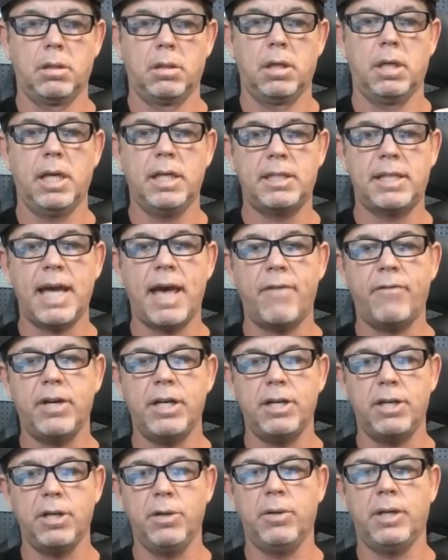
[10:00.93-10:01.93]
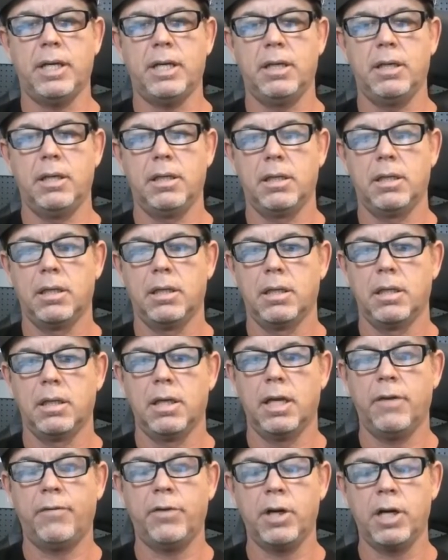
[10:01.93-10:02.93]
It's heavy duty.
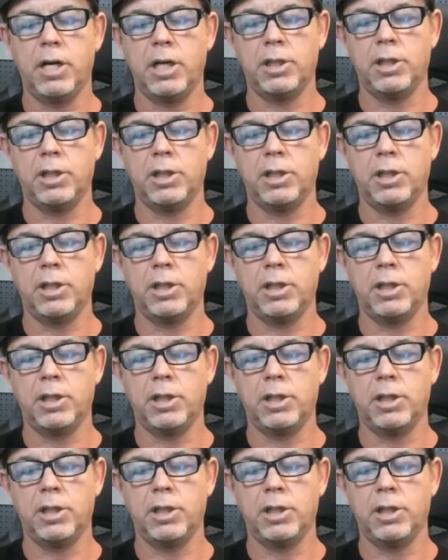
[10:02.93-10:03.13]
If you're going to